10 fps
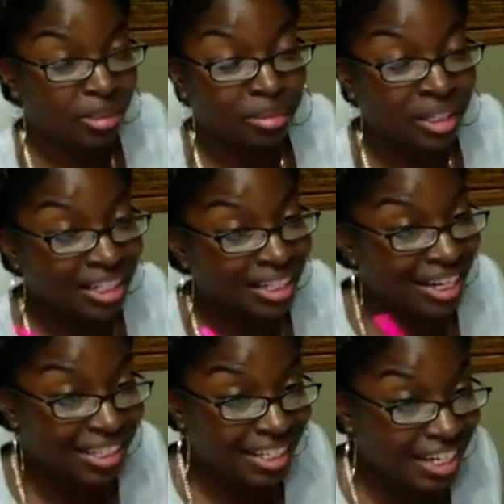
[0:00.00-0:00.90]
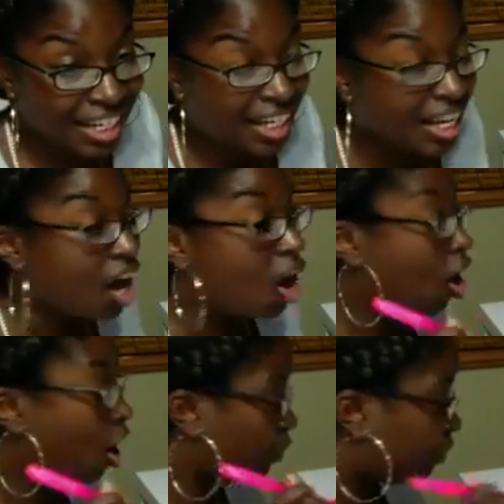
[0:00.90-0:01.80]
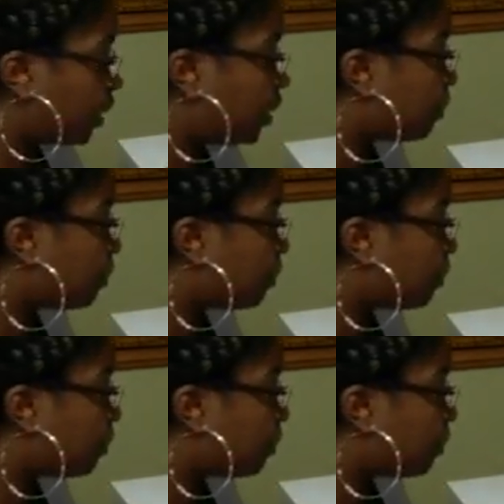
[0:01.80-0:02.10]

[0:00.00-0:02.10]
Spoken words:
because I see it often.